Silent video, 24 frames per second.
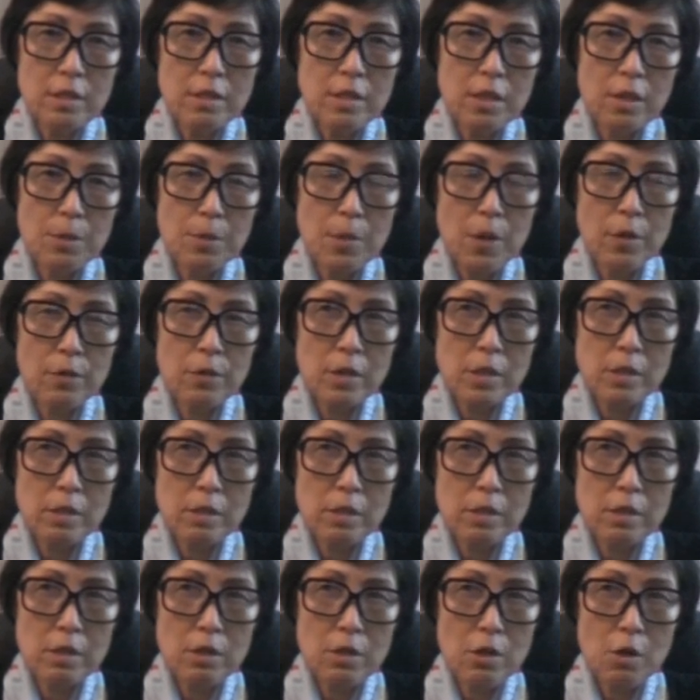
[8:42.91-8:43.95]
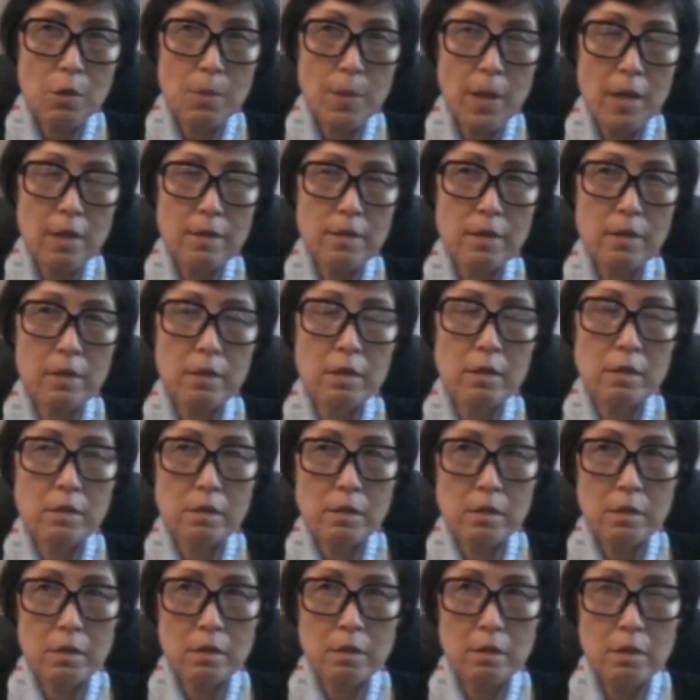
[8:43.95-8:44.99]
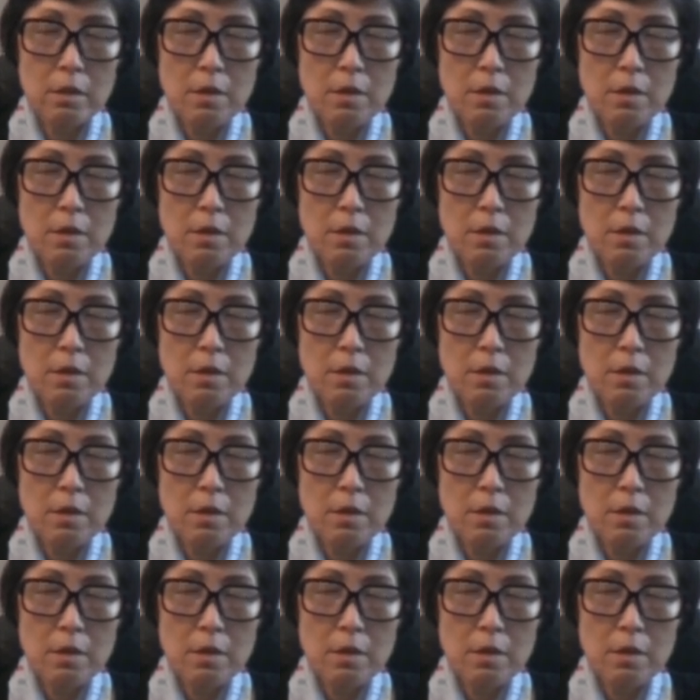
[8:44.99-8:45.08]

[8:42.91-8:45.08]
thing about this idiopathic is the,